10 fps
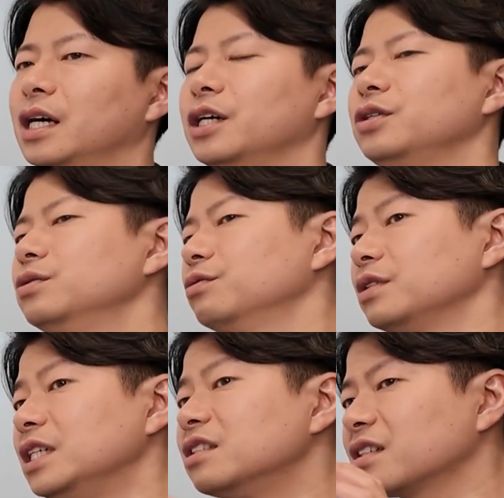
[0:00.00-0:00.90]
You
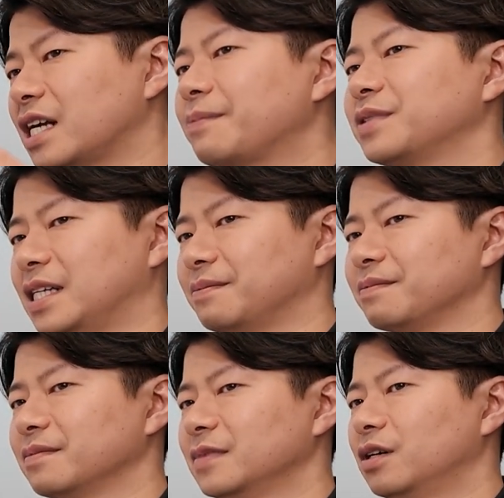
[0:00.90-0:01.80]
don't interrupt them.
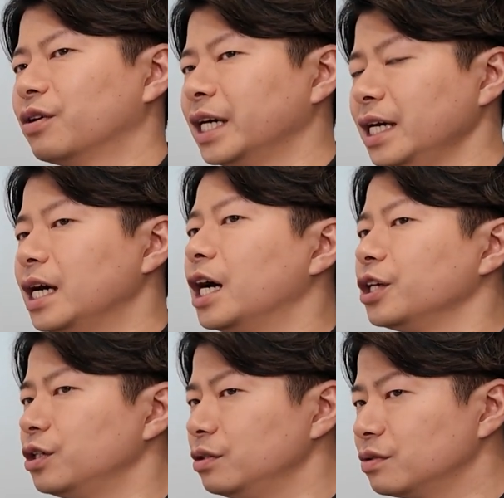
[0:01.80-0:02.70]
Okay?
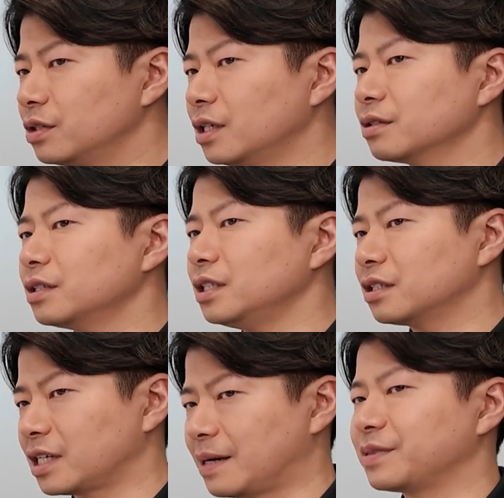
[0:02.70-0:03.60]
You don't
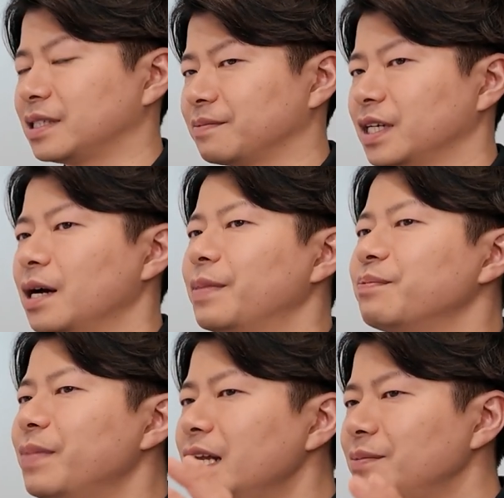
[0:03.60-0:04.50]
interrupt them. But
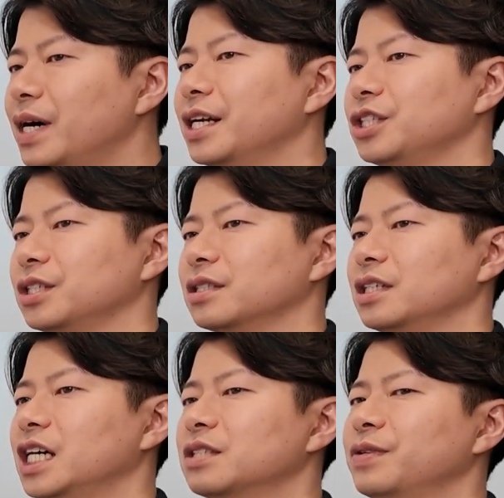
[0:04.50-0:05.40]
many managers,
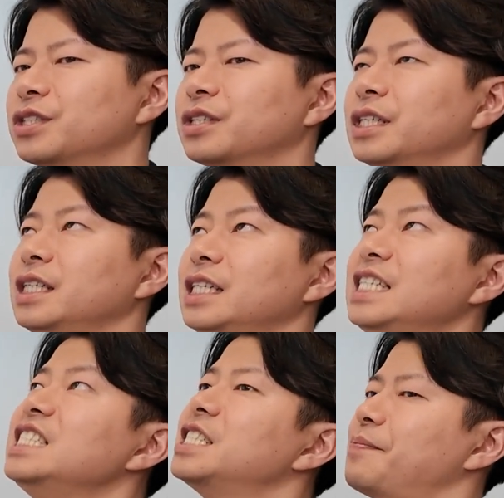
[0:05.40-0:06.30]
especially
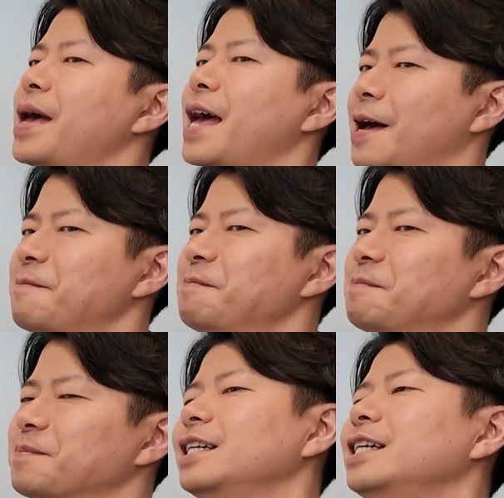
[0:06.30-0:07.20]
in Japan,
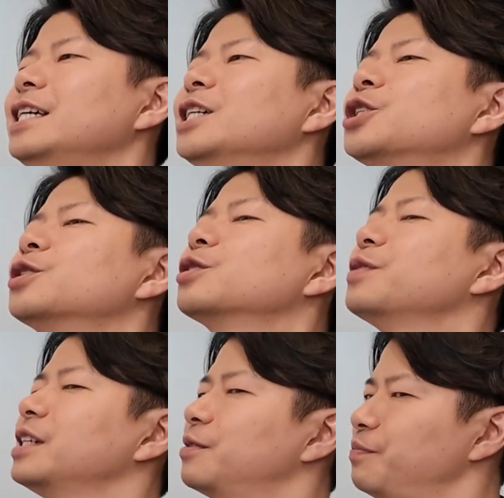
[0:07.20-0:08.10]

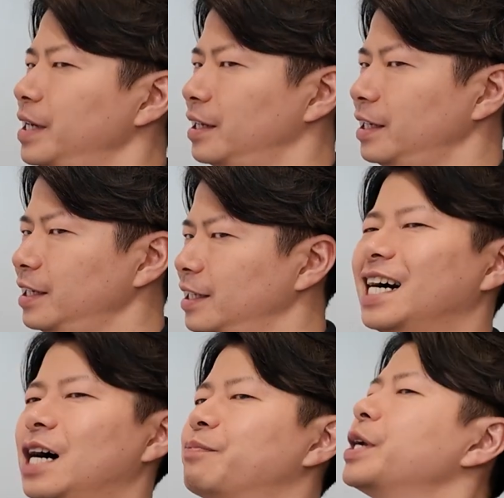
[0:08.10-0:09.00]
including me,
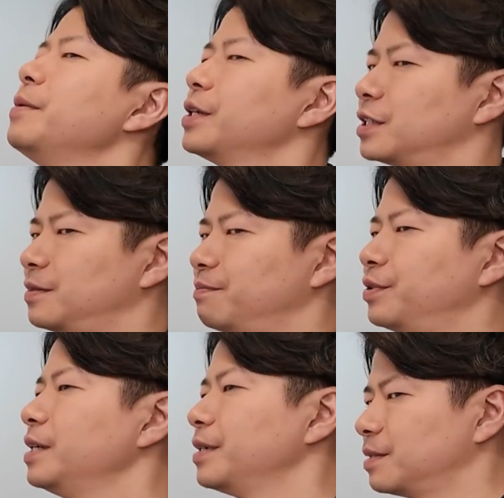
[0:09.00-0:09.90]

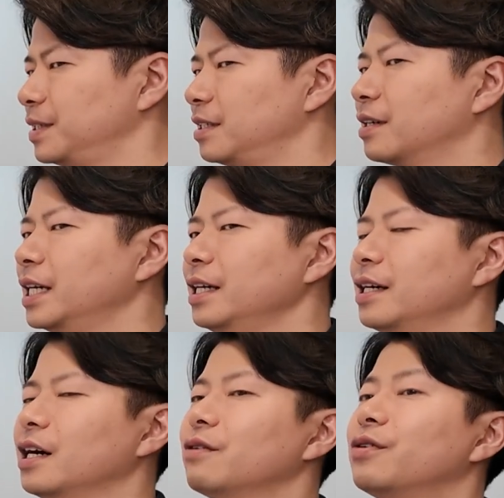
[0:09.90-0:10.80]
previously, okay?
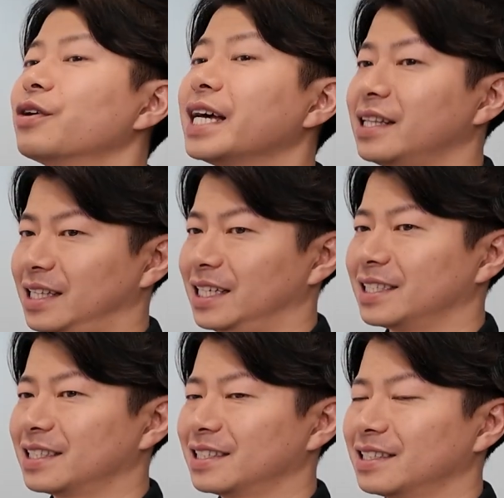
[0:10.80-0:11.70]
Forget
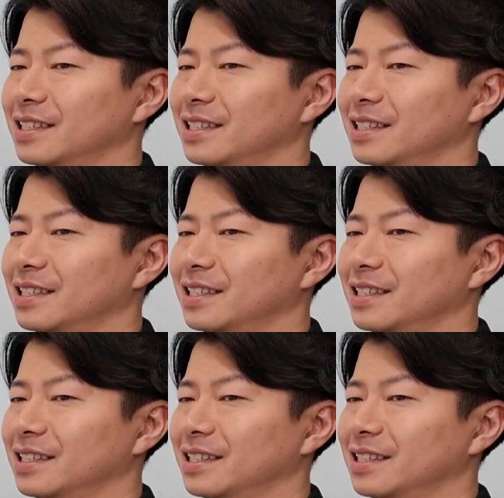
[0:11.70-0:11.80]
this.